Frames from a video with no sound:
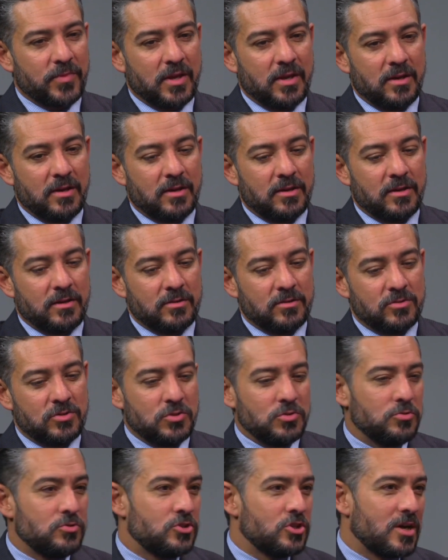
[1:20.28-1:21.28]
Uh,
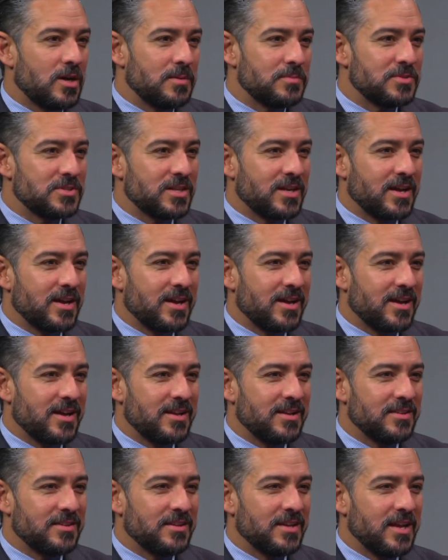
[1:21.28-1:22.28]
two jobs that I
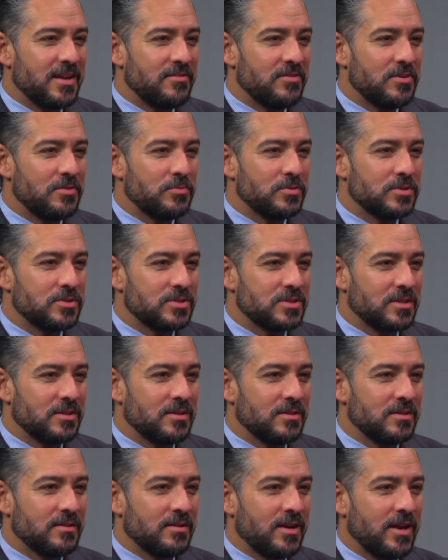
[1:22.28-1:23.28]
had in the Navy was
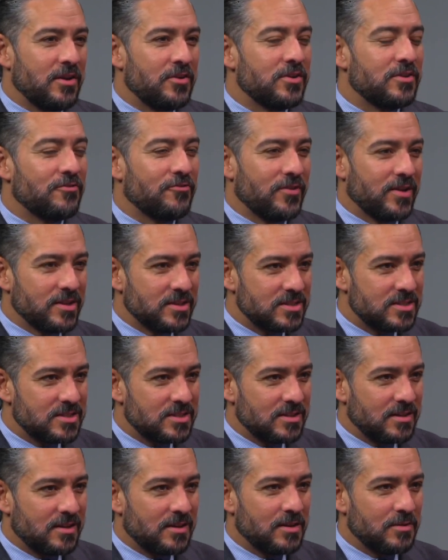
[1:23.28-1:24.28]
uh, air defense
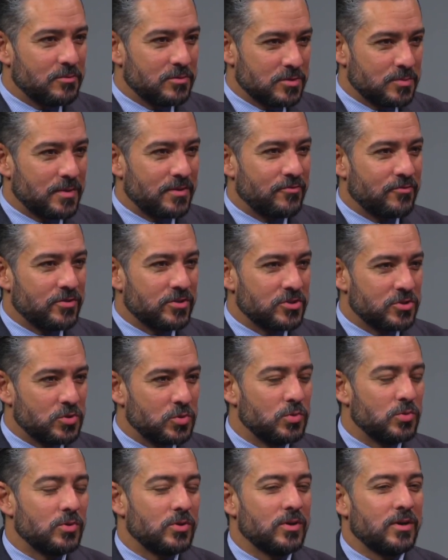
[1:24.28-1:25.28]
uh, was my first
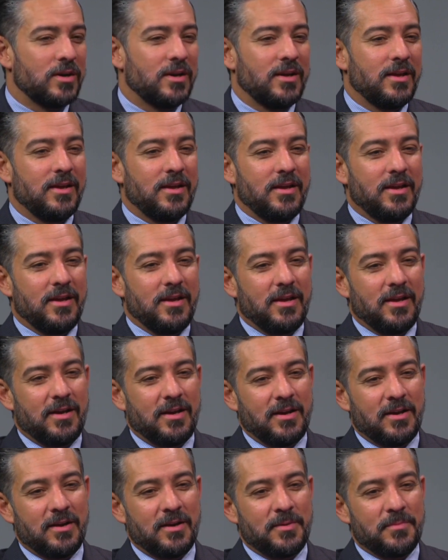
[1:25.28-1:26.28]
tour.
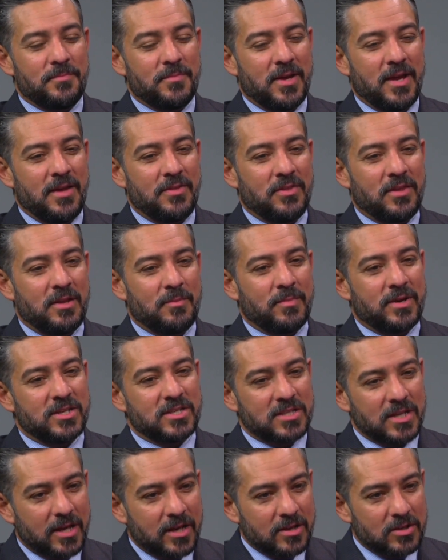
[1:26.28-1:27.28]
Um, and then my
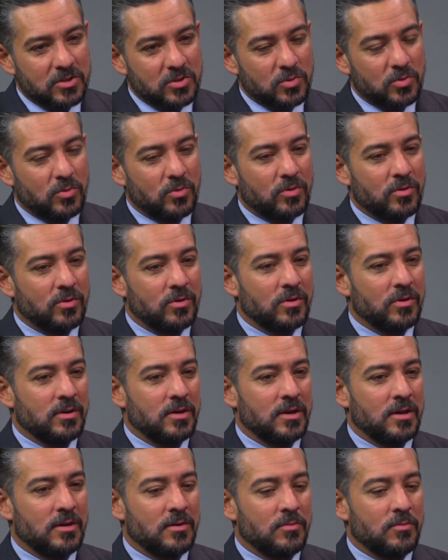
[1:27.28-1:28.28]
second tour
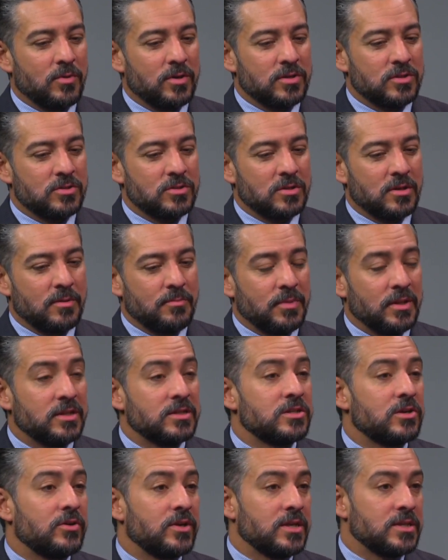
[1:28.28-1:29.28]
uh, was uh,
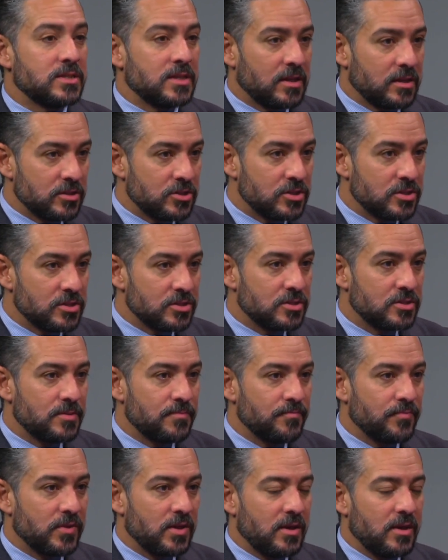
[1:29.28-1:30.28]
military intelligence
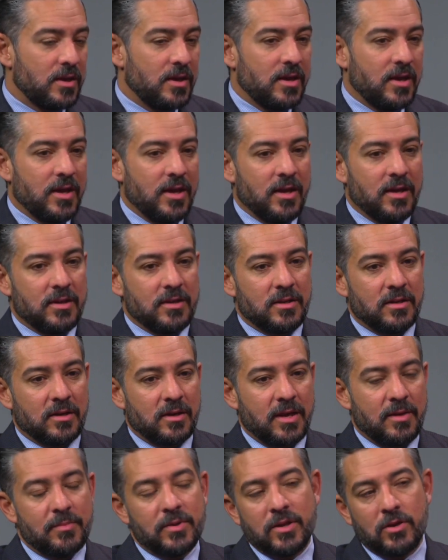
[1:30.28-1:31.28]
and
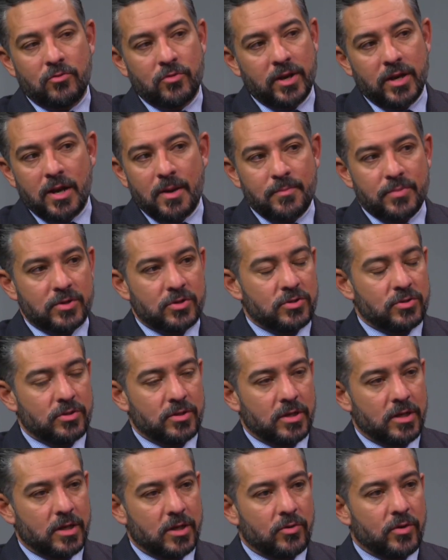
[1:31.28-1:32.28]
gave me a great
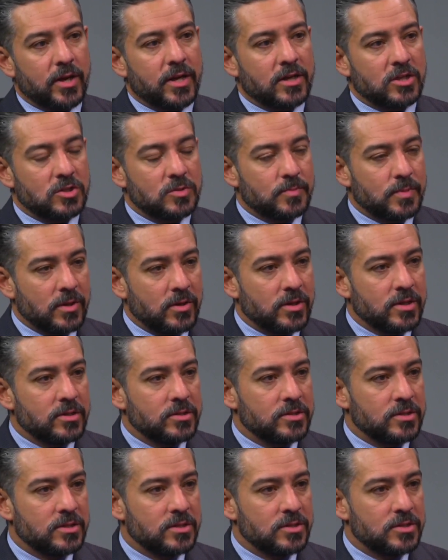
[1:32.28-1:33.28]
opportunity, great
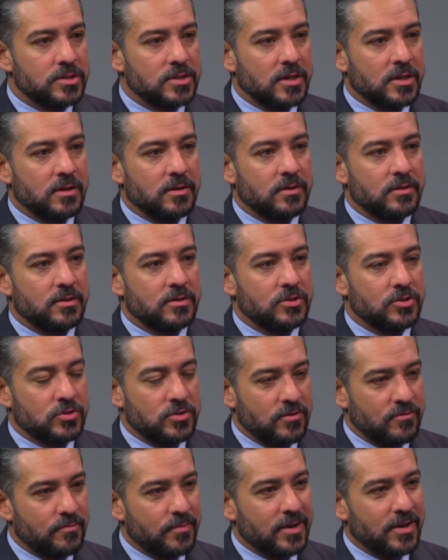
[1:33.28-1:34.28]
experiences to
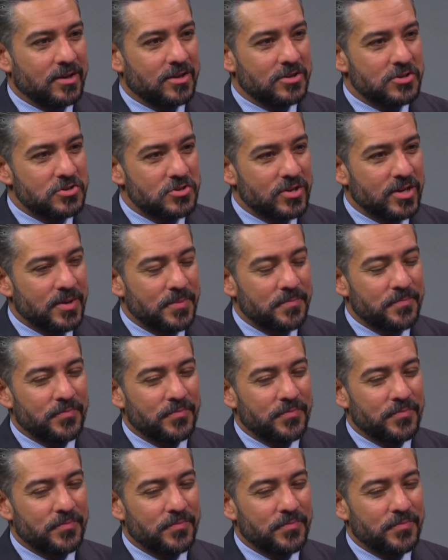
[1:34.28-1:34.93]
serve my country.